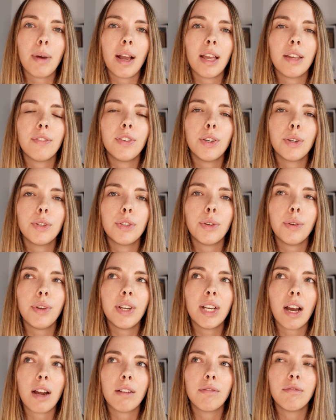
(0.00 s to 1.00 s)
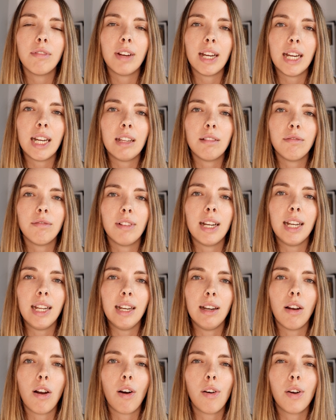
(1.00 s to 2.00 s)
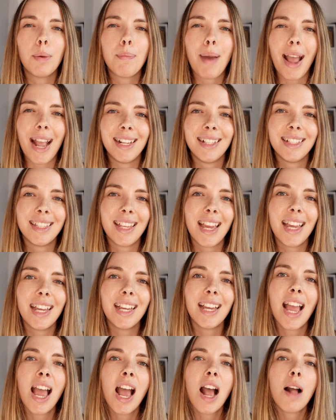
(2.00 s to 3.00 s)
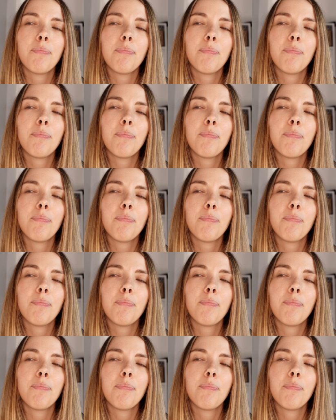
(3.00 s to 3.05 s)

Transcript: But if you're doing a really, really long painting